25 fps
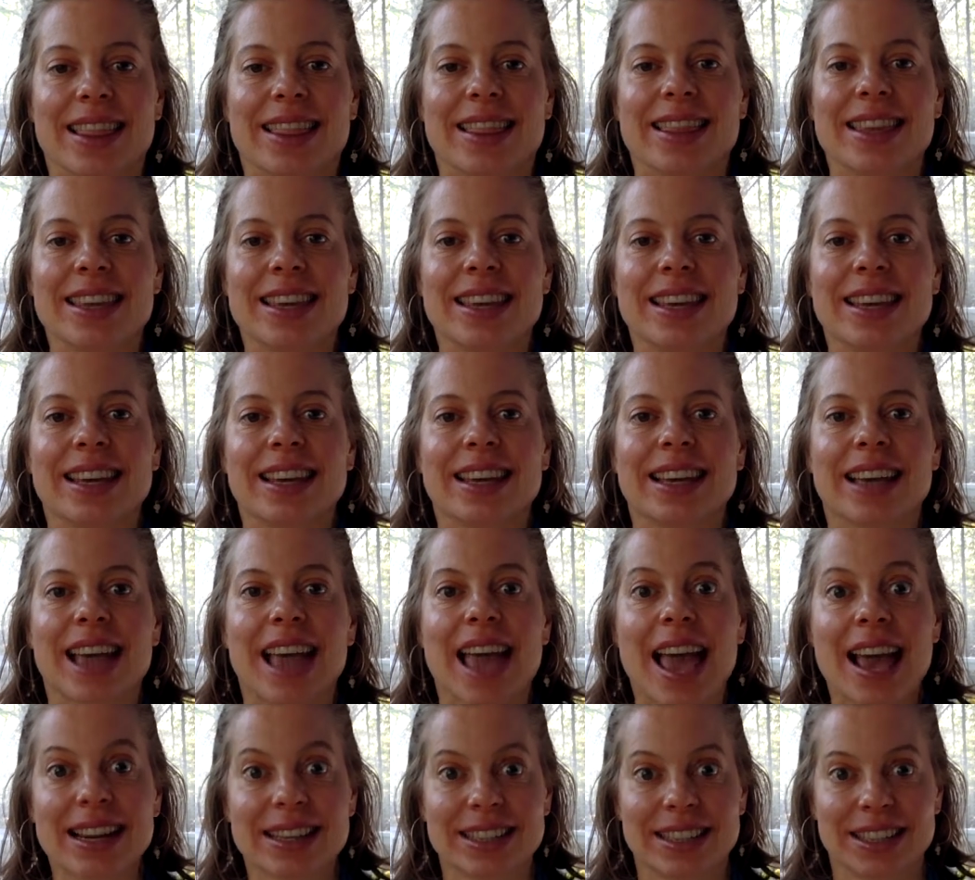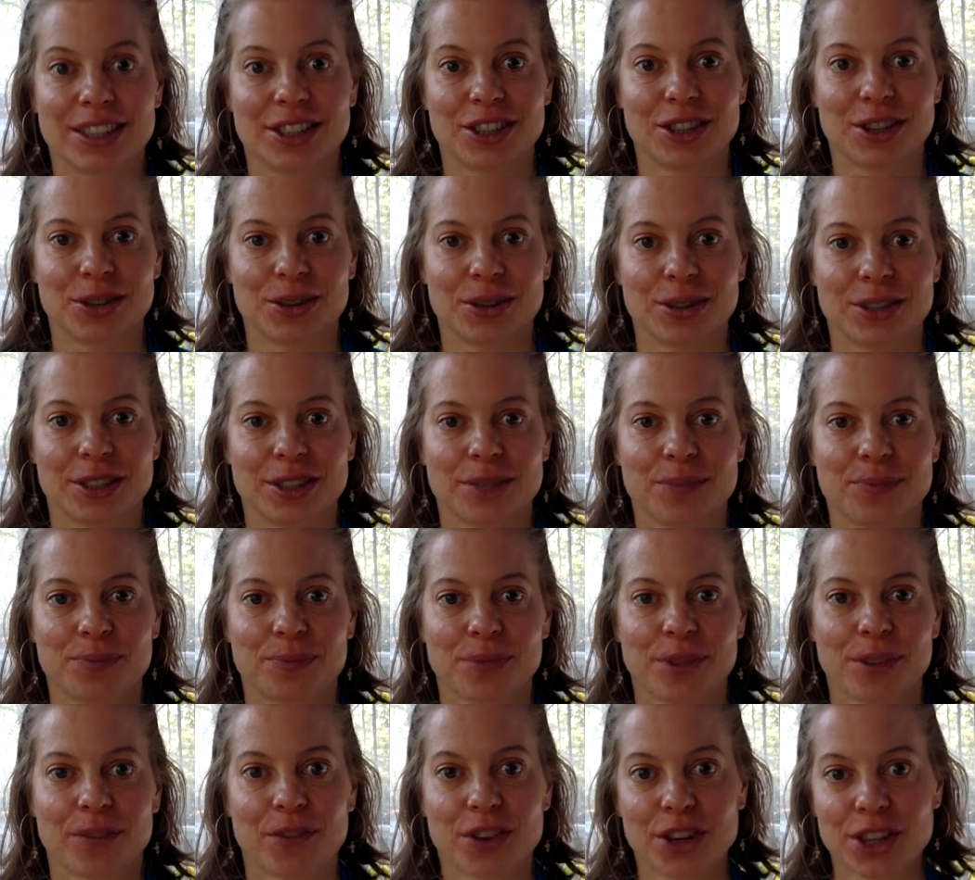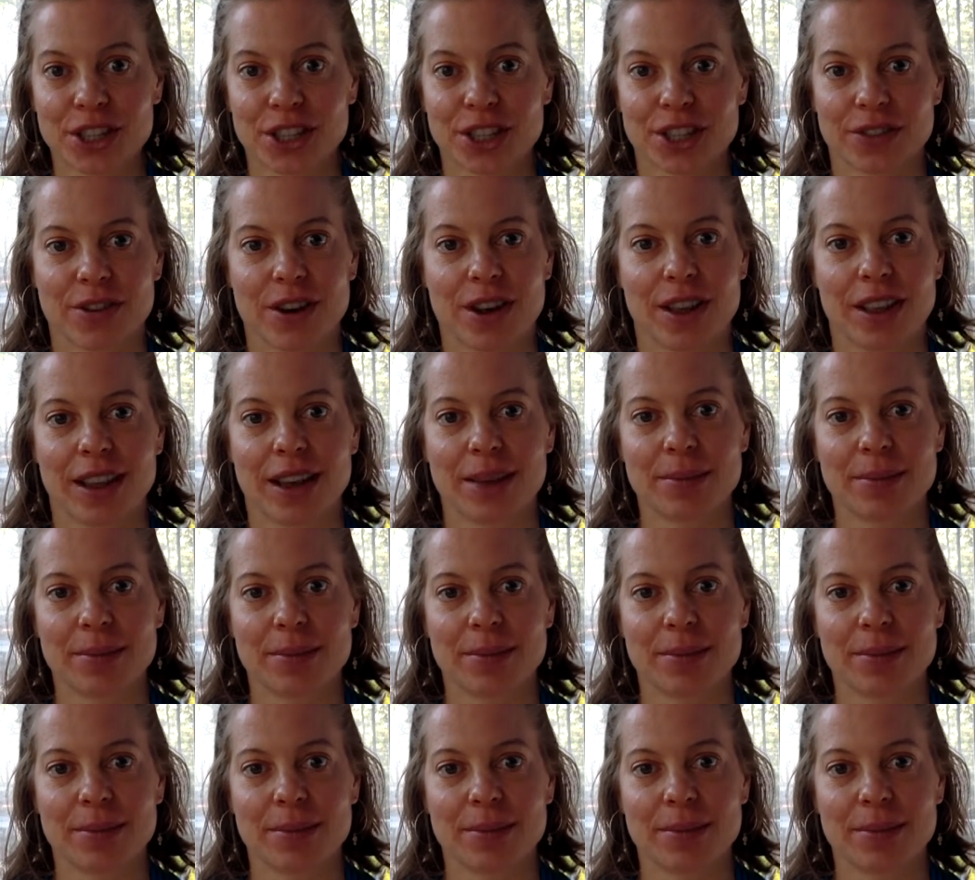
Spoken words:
the antidote, first of all,